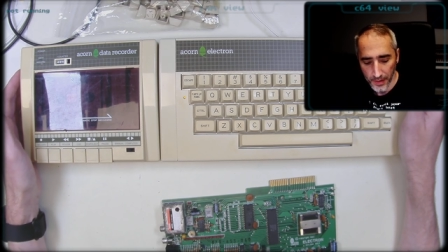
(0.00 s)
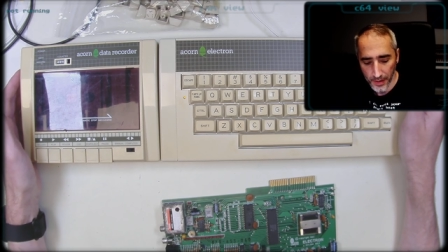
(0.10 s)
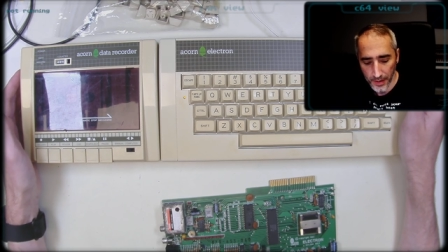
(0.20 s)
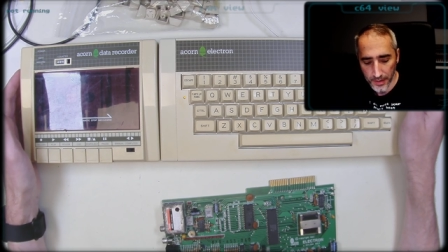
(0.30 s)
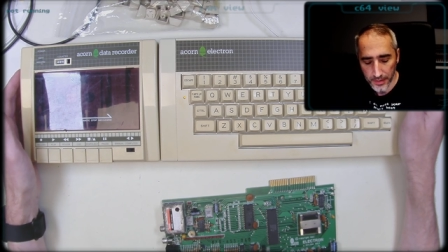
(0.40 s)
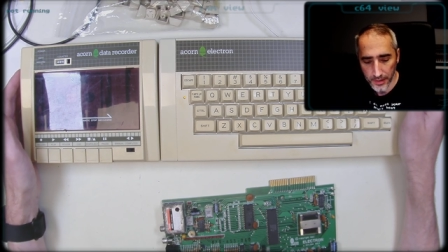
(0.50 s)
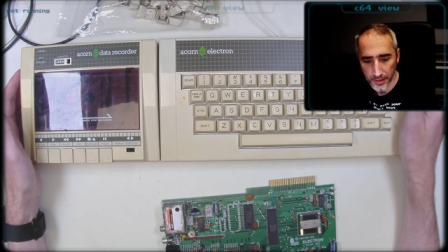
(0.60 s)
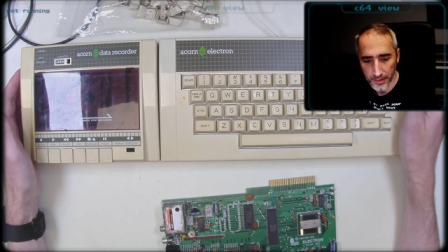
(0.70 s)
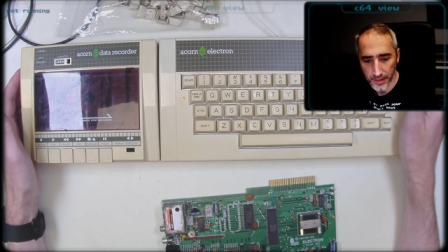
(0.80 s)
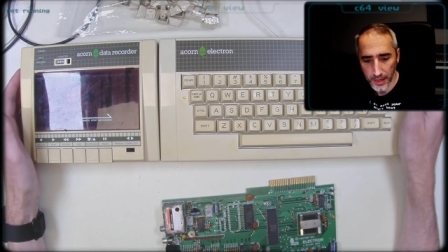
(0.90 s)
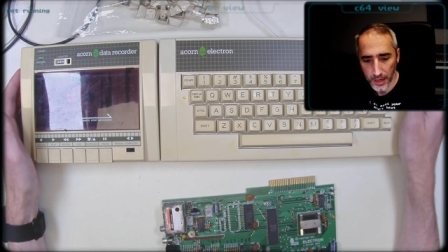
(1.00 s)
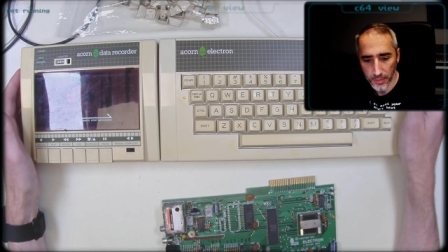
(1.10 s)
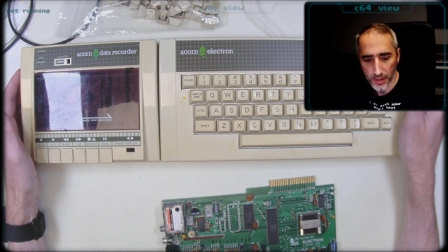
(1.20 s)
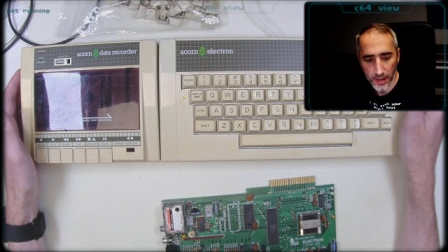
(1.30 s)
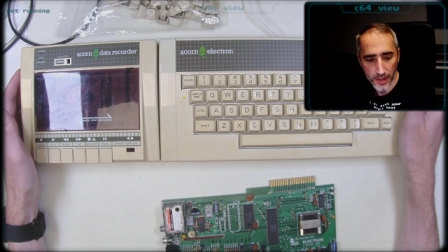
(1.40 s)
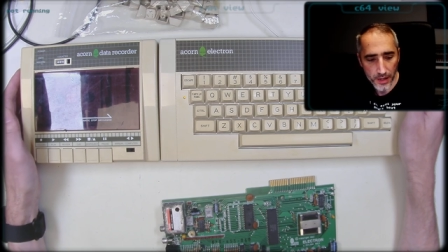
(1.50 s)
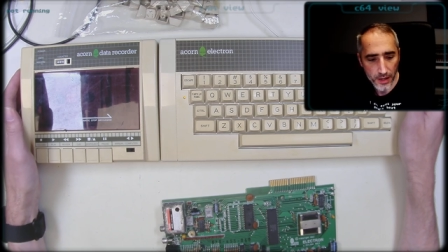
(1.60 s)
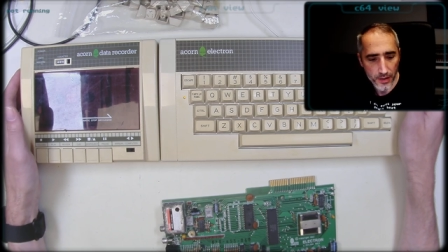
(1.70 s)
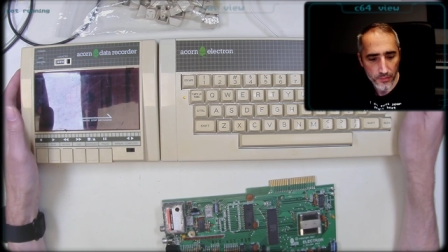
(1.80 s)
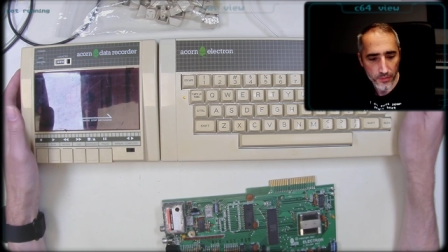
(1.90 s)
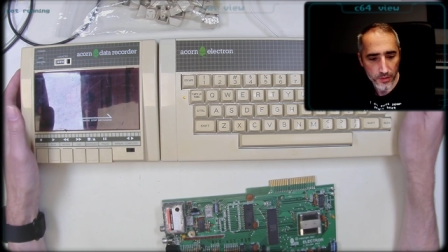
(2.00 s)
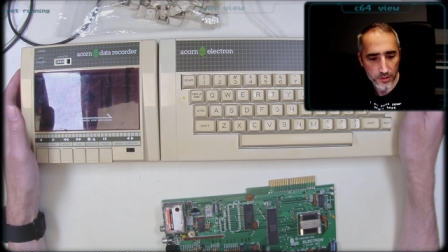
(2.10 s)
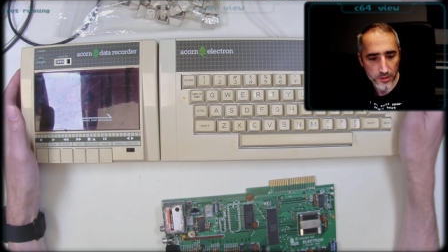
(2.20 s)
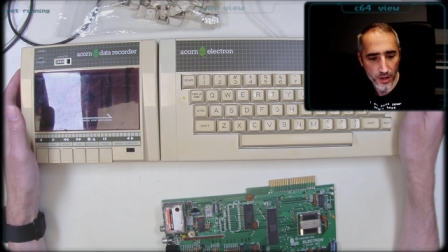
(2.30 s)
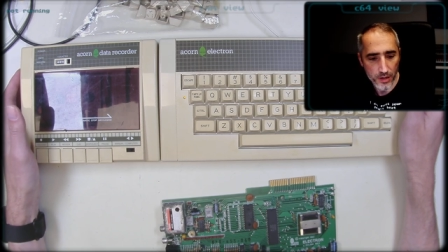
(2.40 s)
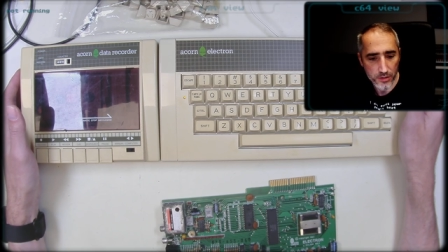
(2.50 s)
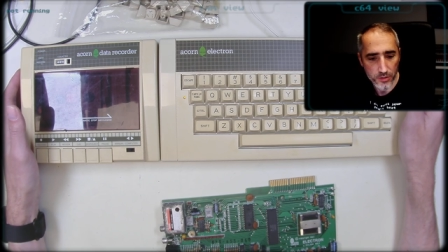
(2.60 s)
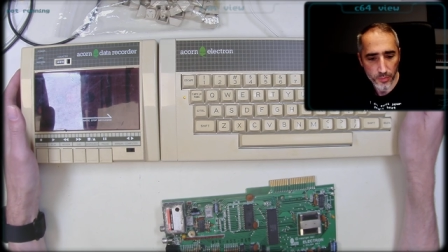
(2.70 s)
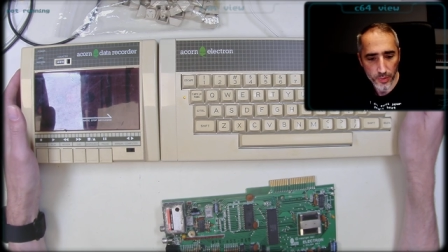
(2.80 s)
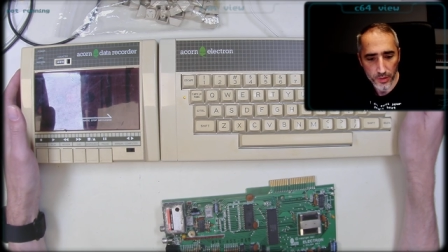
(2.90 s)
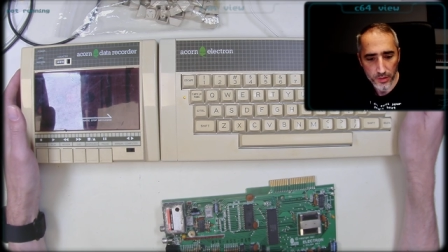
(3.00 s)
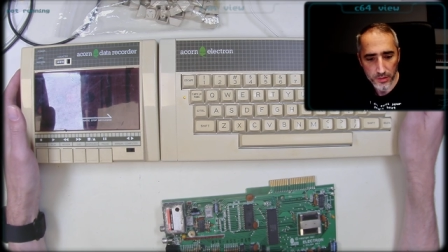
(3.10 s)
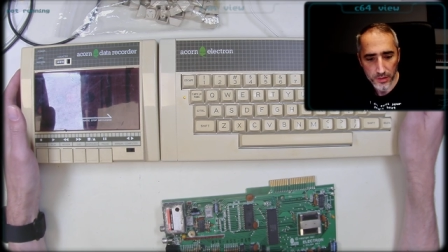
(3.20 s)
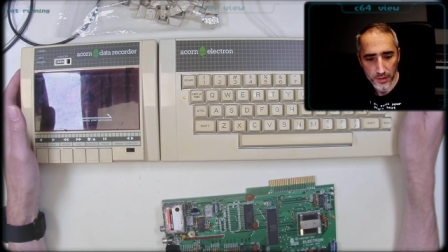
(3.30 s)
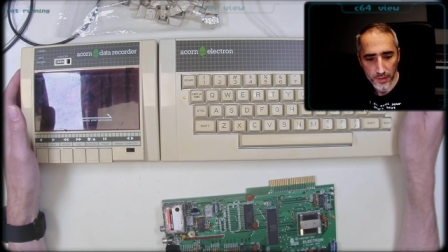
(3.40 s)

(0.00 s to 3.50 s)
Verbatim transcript: And uh, the cable I have uh, started to build,